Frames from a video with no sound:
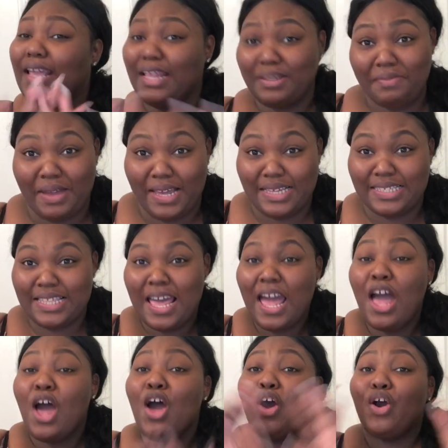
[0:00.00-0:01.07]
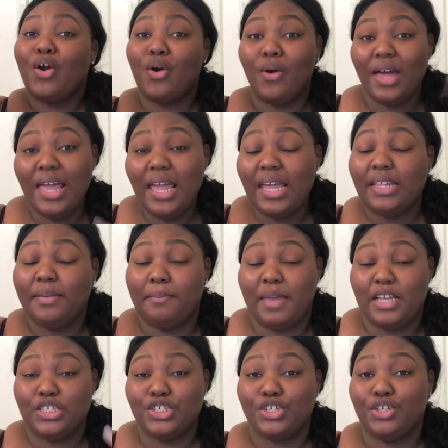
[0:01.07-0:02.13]
Anyways, go ahead and
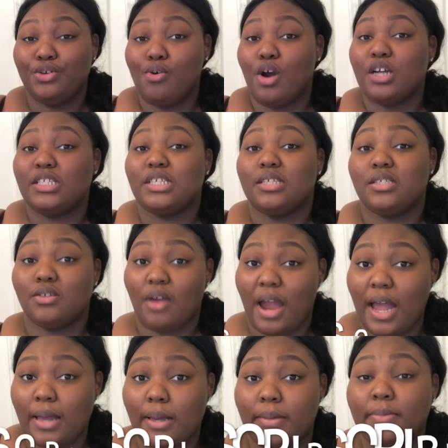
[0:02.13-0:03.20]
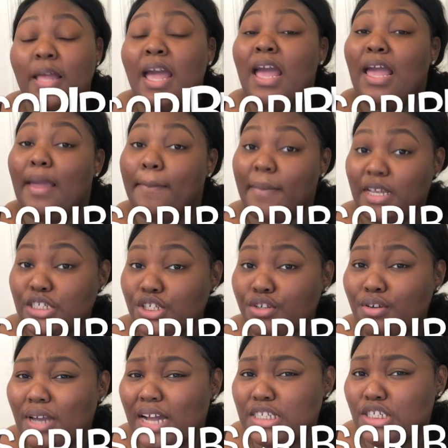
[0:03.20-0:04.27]
make sure you are subscribed and make sure
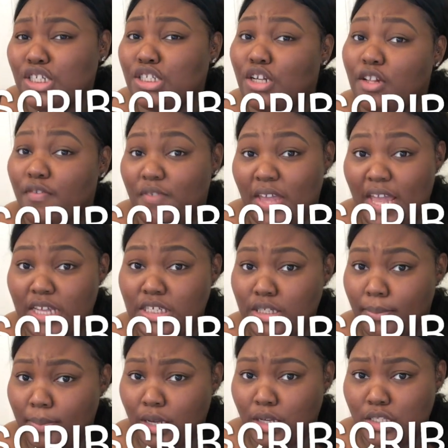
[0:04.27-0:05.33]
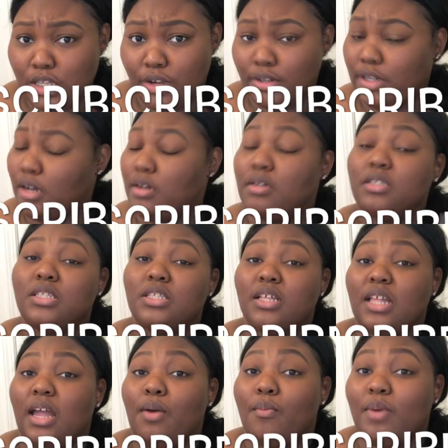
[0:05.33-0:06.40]
you got your notification bell turned on so
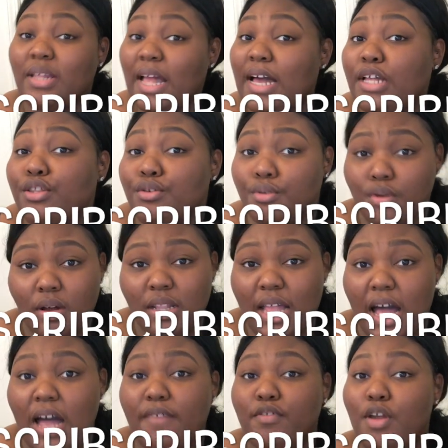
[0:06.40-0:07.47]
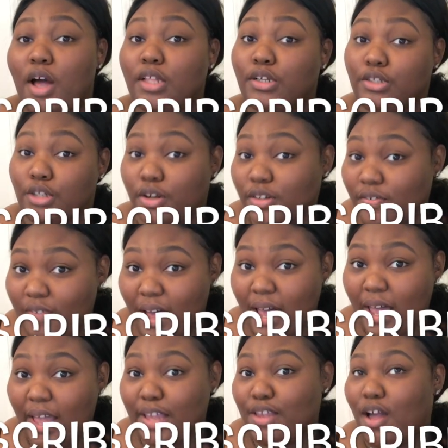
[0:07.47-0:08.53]
that when I do go live, y'all are
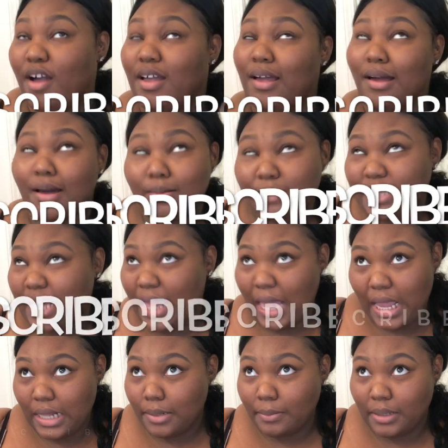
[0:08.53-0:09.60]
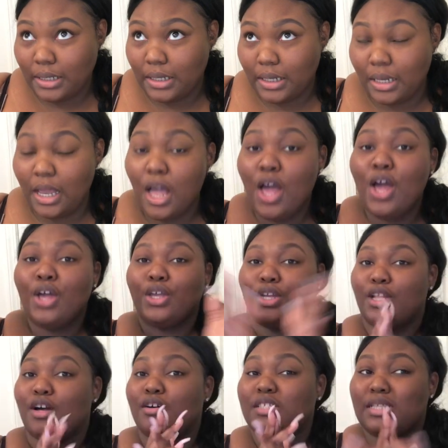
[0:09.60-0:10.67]
notified and y'all can come say hey to me. You
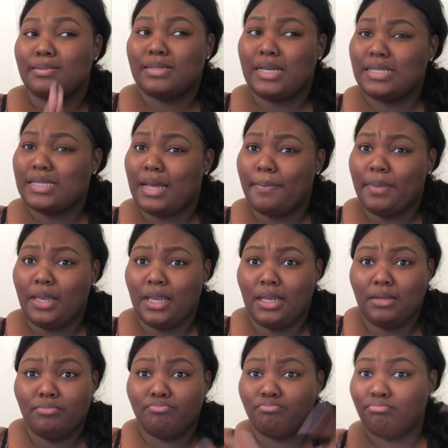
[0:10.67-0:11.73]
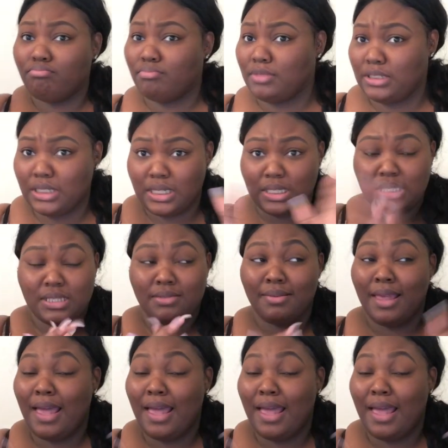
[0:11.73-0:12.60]
know, sometimes I be just